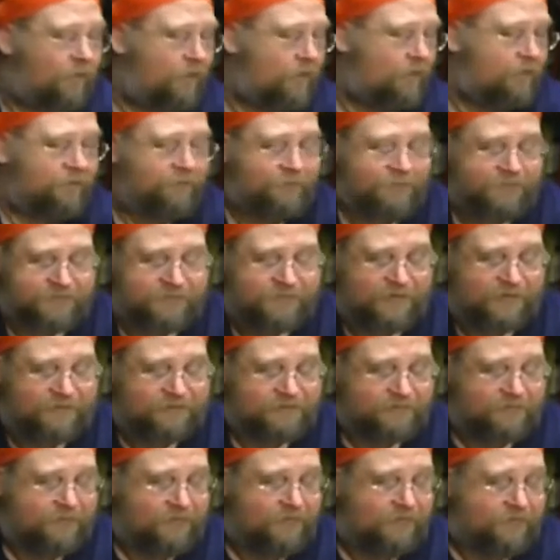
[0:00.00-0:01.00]
all these
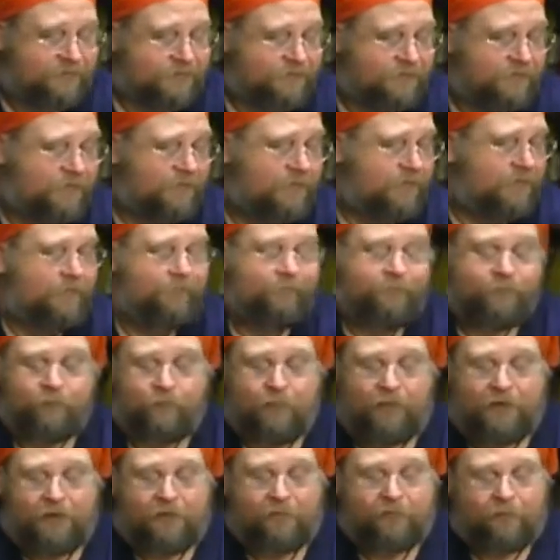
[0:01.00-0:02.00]
kinds of things.
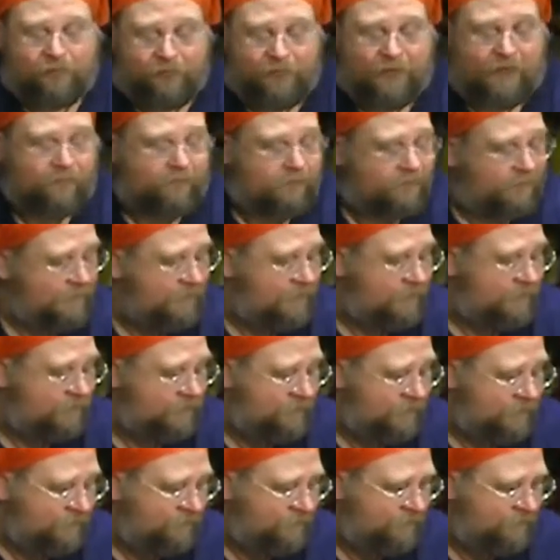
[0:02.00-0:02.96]
But probably